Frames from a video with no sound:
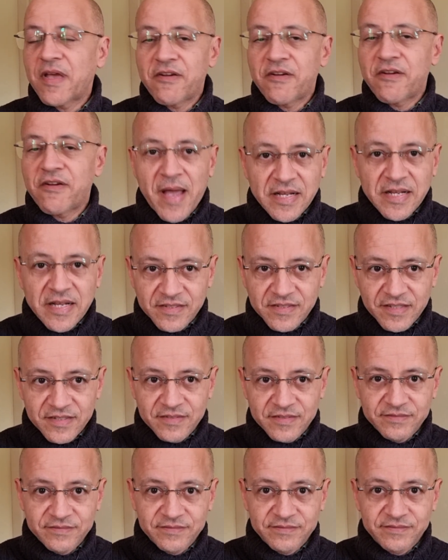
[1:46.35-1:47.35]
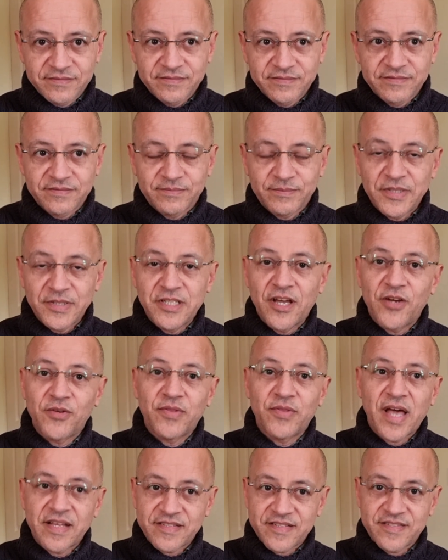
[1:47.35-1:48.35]
Mary Magdalene. We
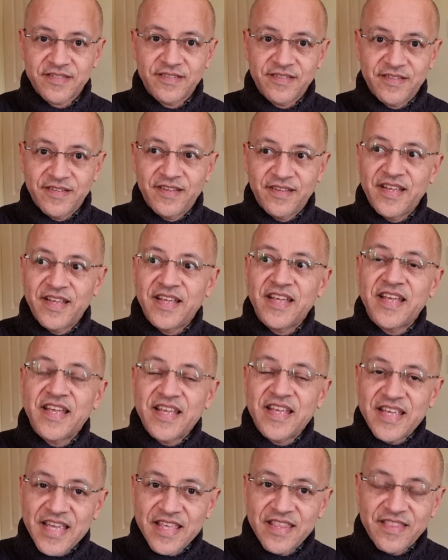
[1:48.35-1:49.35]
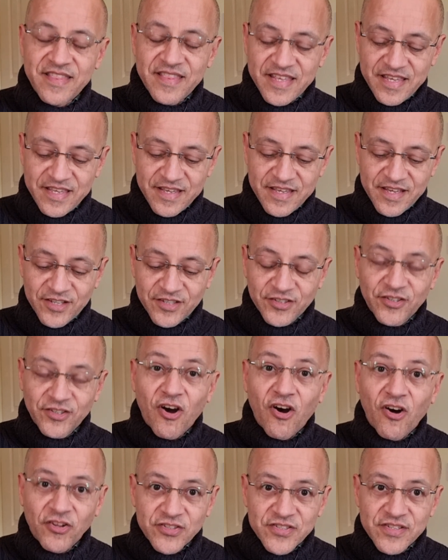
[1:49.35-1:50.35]
know that's in the
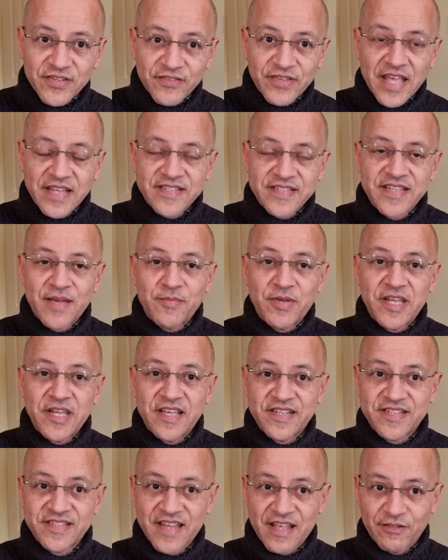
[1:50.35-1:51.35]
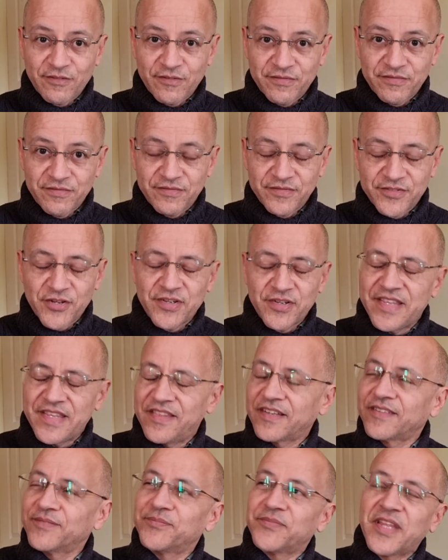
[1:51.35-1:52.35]
Garden of Gethsemane itself. Sorry,
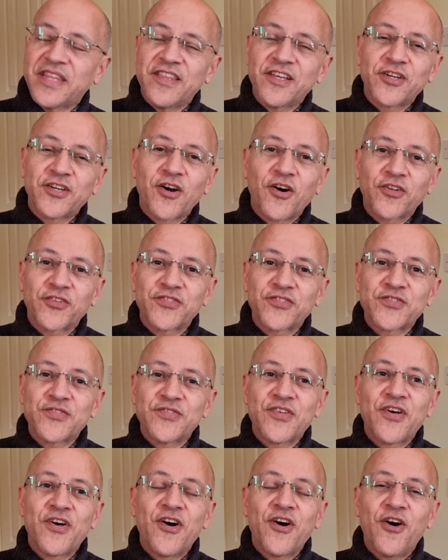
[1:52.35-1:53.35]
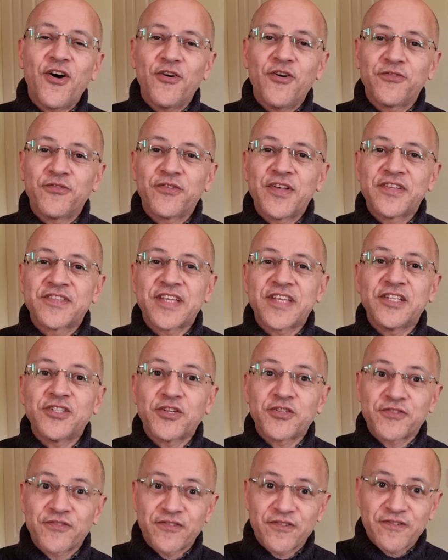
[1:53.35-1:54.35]
in the Garden of St.
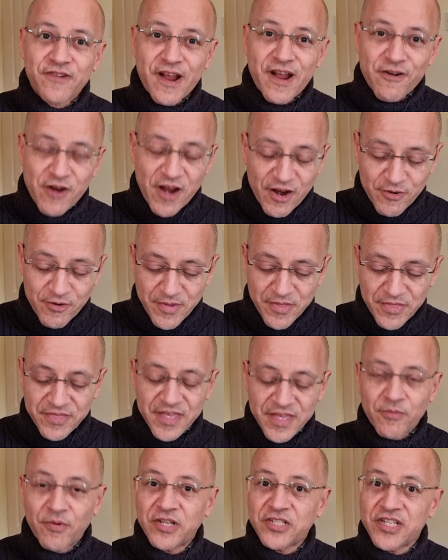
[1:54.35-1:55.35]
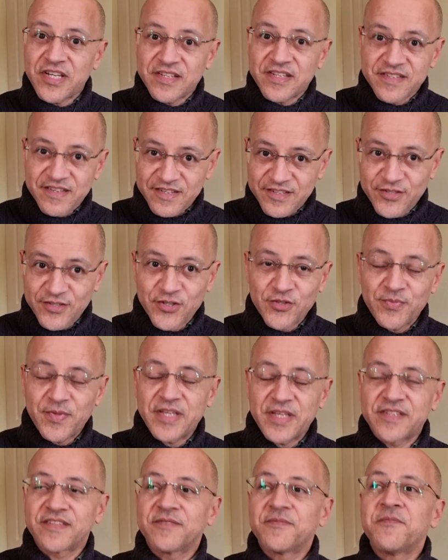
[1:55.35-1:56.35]
Joseph of Arimathea, where Jesus'
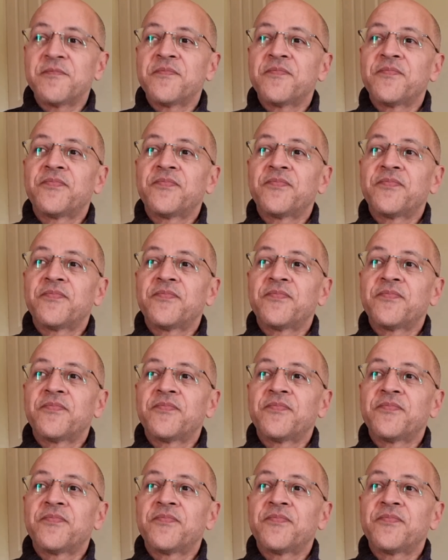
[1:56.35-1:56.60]
tomb is.